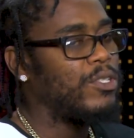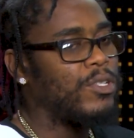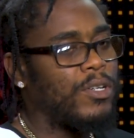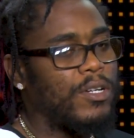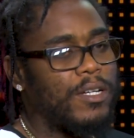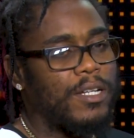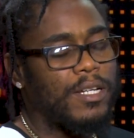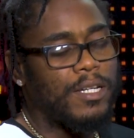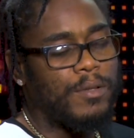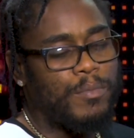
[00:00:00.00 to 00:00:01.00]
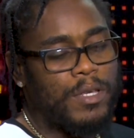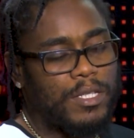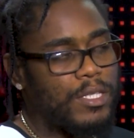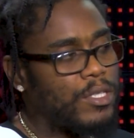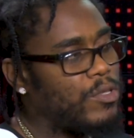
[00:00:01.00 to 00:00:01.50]
So the
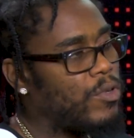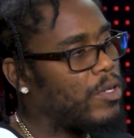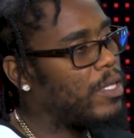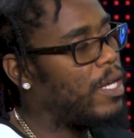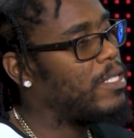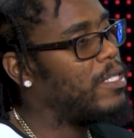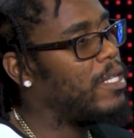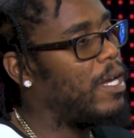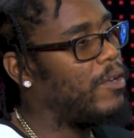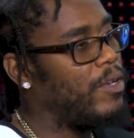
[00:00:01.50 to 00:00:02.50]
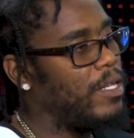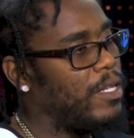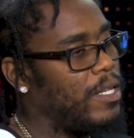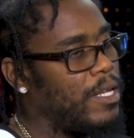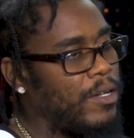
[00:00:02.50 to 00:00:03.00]
business structure is not
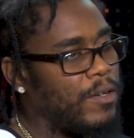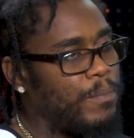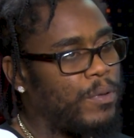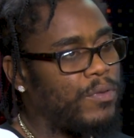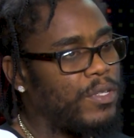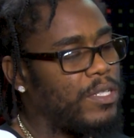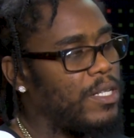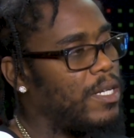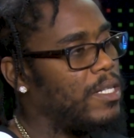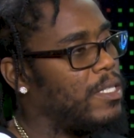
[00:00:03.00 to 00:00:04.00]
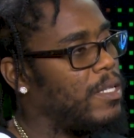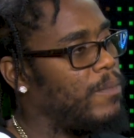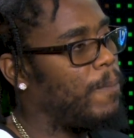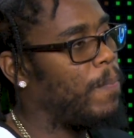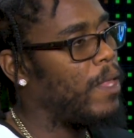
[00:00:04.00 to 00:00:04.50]
really there. The
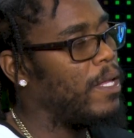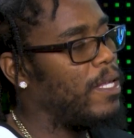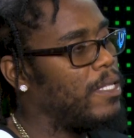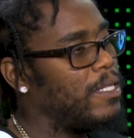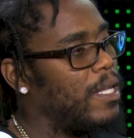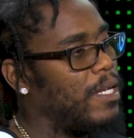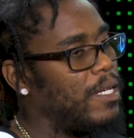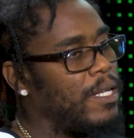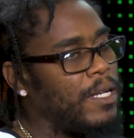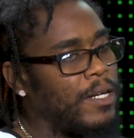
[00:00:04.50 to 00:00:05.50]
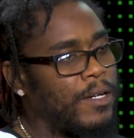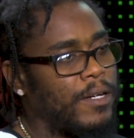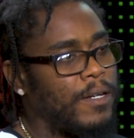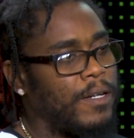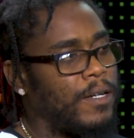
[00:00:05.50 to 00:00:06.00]
professionalism is not
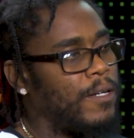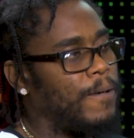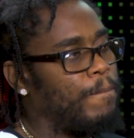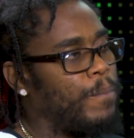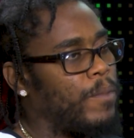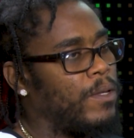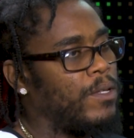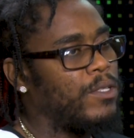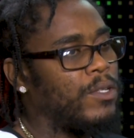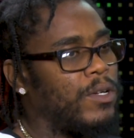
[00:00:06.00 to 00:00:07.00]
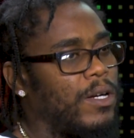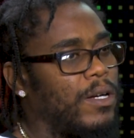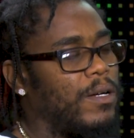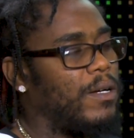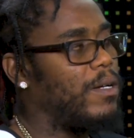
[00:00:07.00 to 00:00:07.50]
there. So
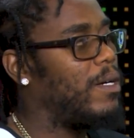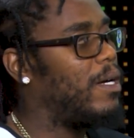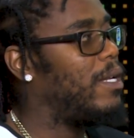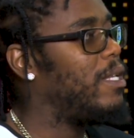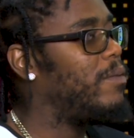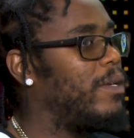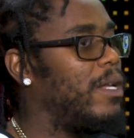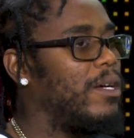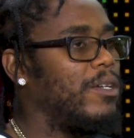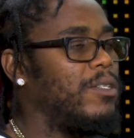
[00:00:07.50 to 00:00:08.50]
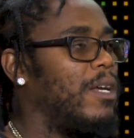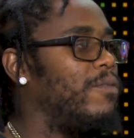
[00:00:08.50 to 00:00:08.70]
a label now go